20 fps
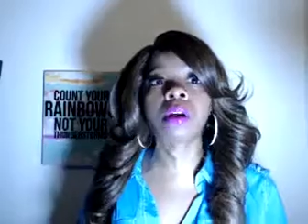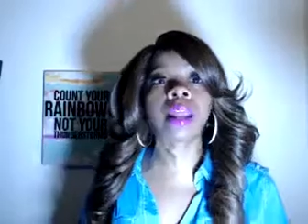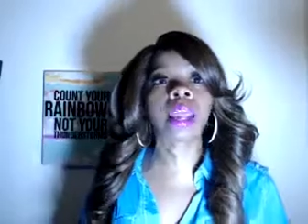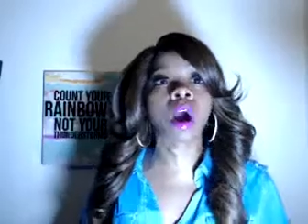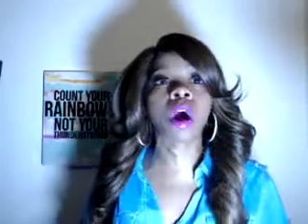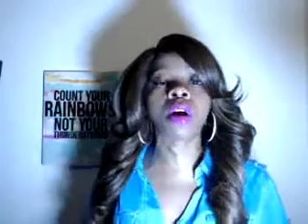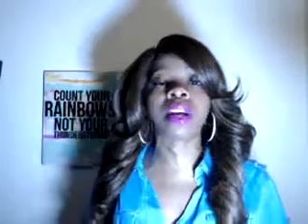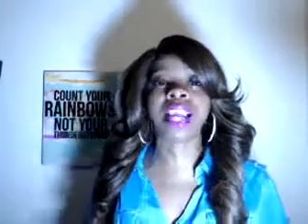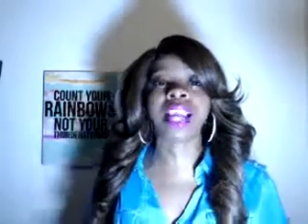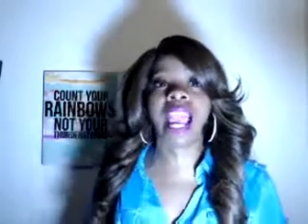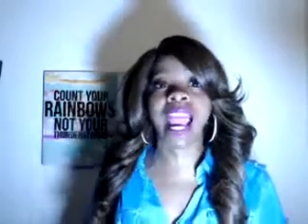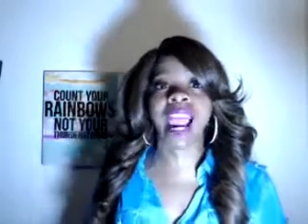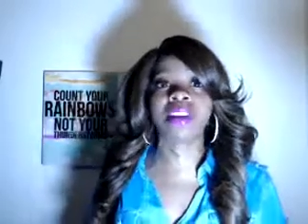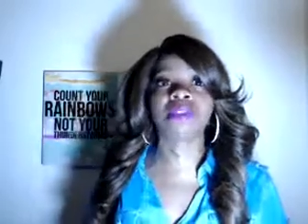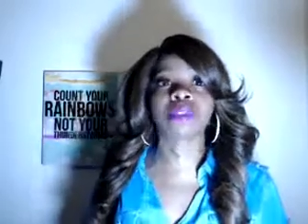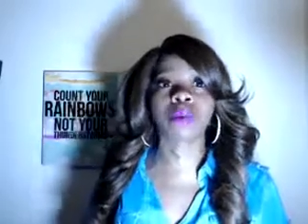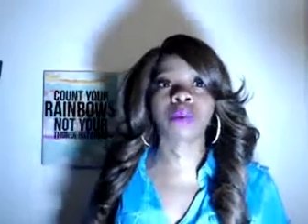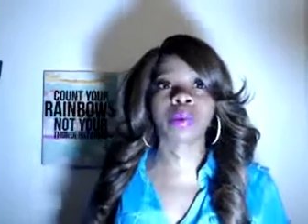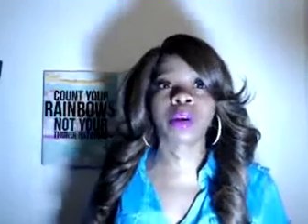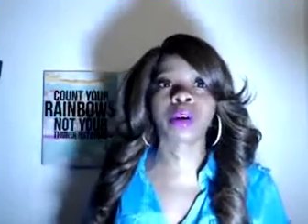already have the
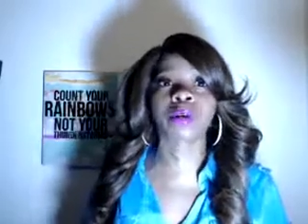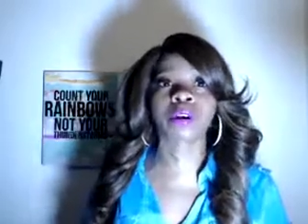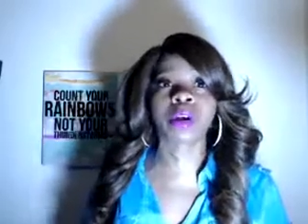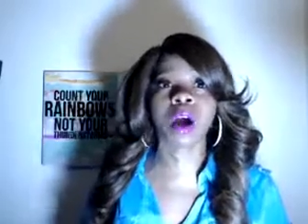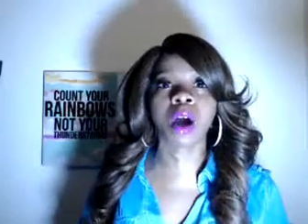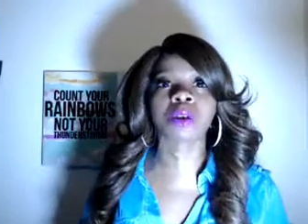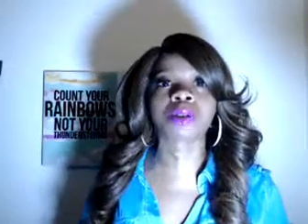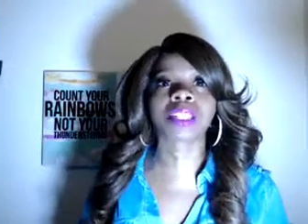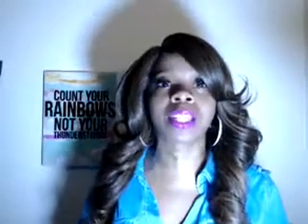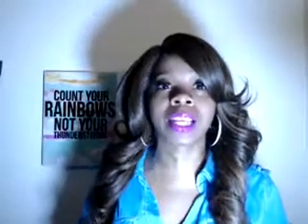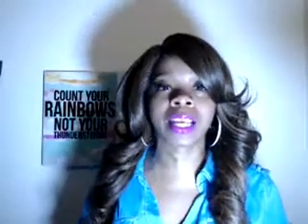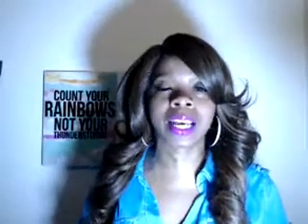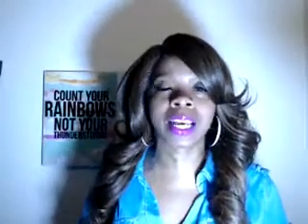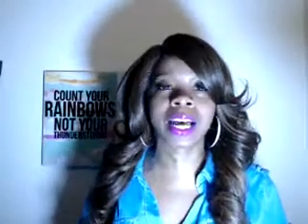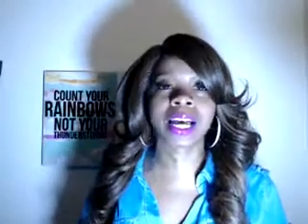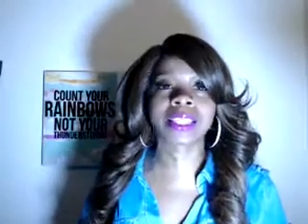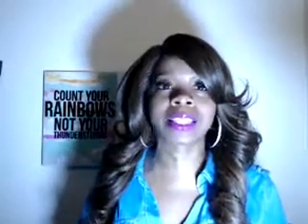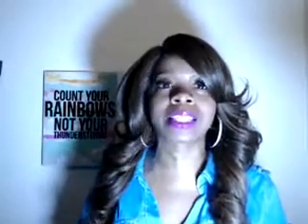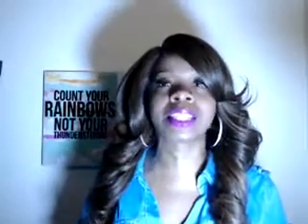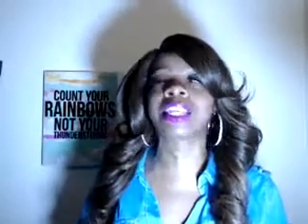real Ghost in
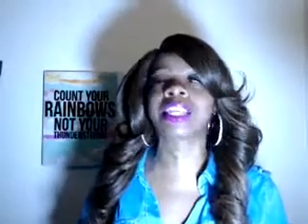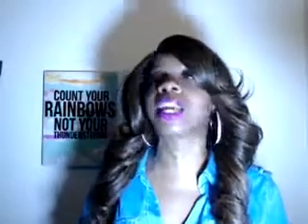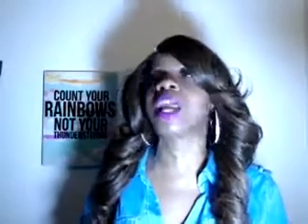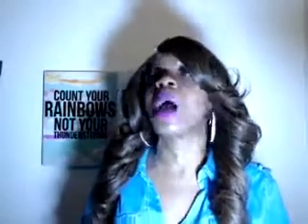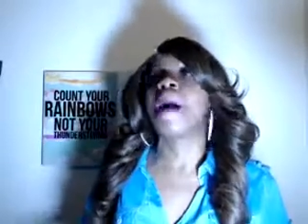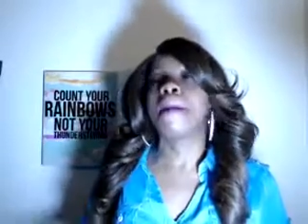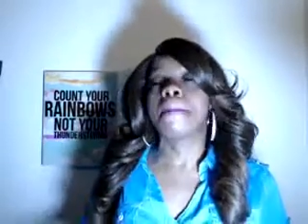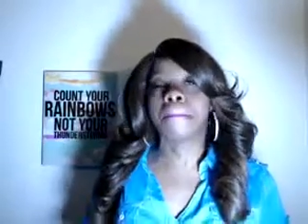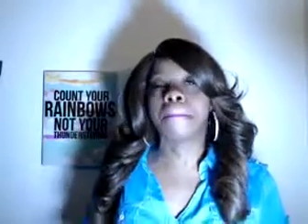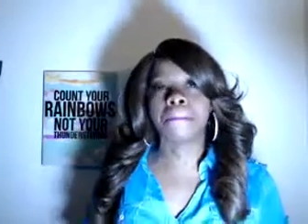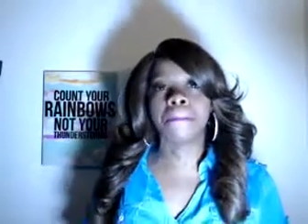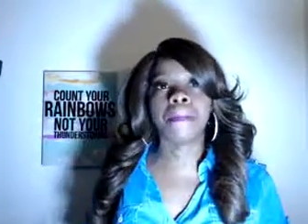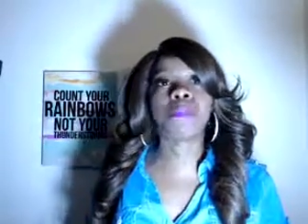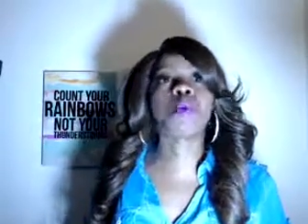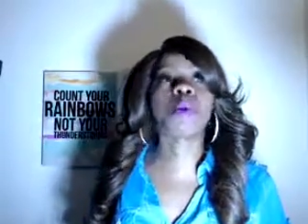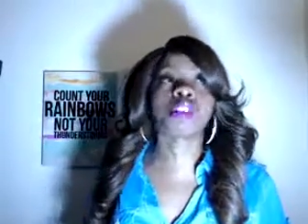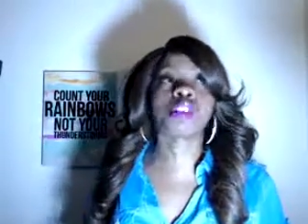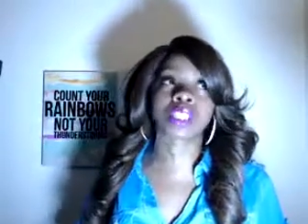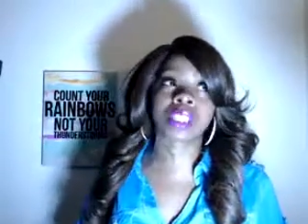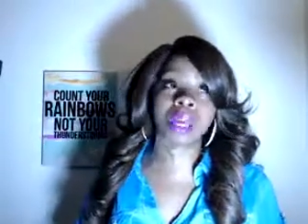custody. Well,
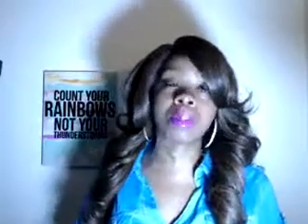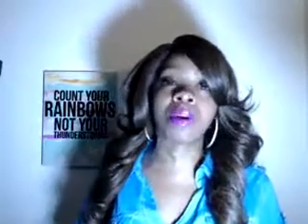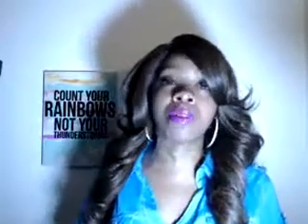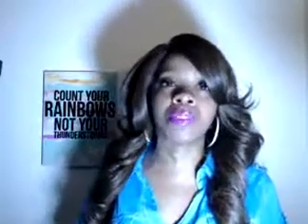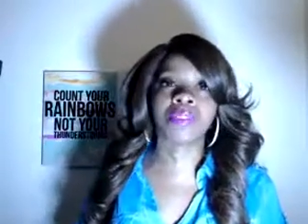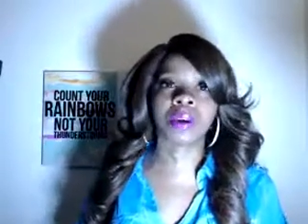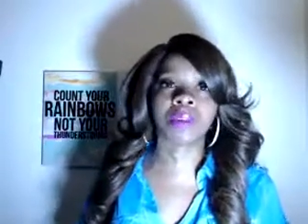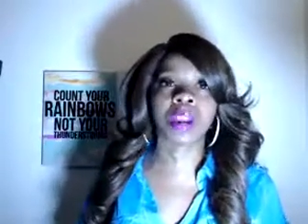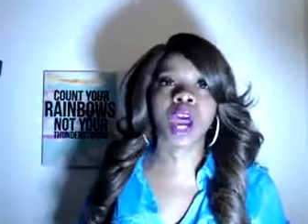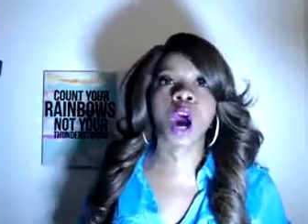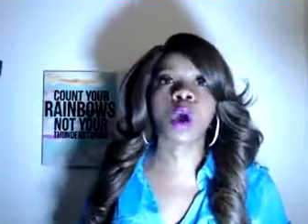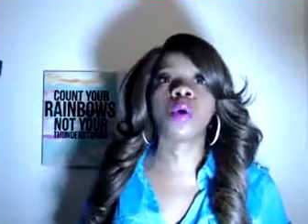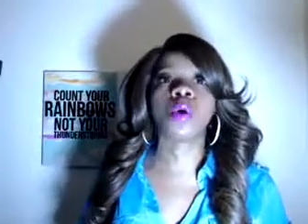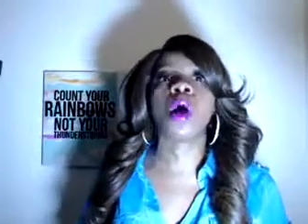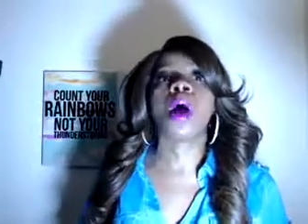some of them know.